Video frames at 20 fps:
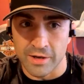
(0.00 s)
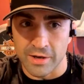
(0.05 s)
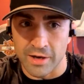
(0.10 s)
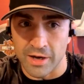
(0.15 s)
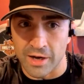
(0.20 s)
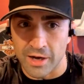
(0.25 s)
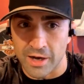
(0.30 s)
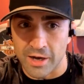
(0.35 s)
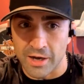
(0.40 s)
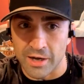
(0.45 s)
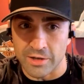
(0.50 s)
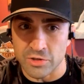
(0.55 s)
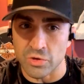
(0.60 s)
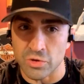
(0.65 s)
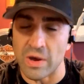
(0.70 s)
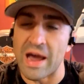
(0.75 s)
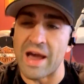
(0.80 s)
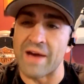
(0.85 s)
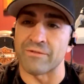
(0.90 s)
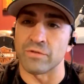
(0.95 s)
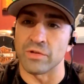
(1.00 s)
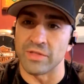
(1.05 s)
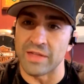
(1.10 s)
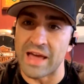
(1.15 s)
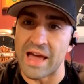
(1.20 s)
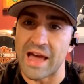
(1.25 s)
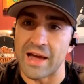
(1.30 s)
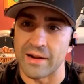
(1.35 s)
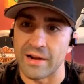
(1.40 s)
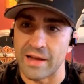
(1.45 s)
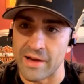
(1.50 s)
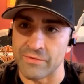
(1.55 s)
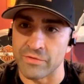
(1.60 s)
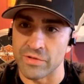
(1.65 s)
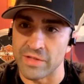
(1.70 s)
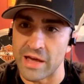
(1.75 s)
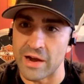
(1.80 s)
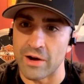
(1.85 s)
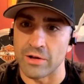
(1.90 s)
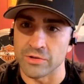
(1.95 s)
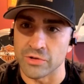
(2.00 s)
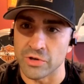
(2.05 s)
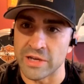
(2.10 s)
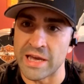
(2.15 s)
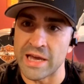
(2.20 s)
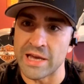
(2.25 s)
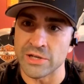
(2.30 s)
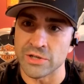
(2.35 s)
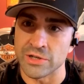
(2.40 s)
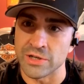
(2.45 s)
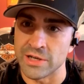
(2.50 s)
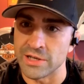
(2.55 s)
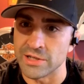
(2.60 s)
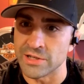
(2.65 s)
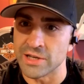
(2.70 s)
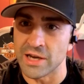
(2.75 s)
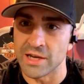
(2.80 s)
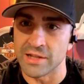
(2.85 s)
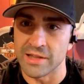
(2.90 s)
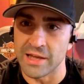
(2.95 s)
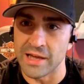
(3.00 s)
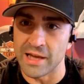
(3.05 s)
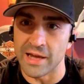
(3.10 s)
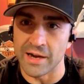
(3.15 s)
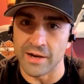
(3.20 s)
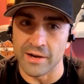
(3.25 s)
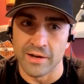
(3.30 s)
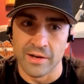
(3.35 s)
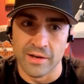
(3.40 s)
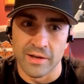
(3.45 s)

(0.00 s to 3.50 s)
So after that altercation, he said that